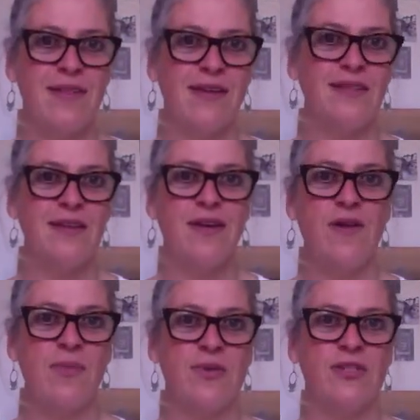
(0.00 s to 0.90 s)
That's the
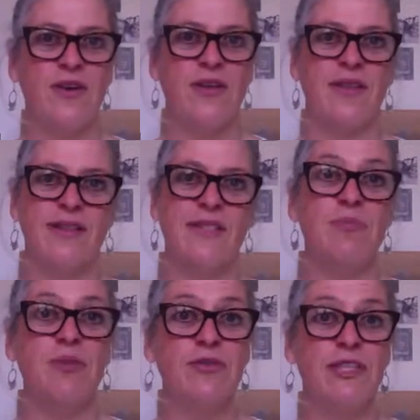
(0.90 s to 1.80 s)
hero persona. That's the
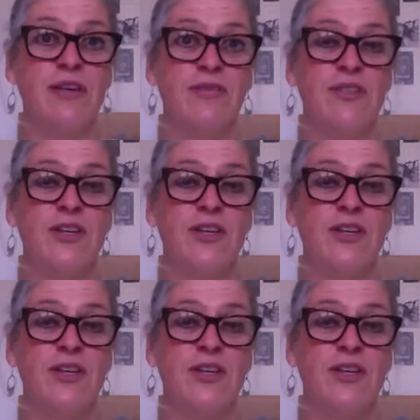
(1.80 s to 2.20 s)
beauty of it.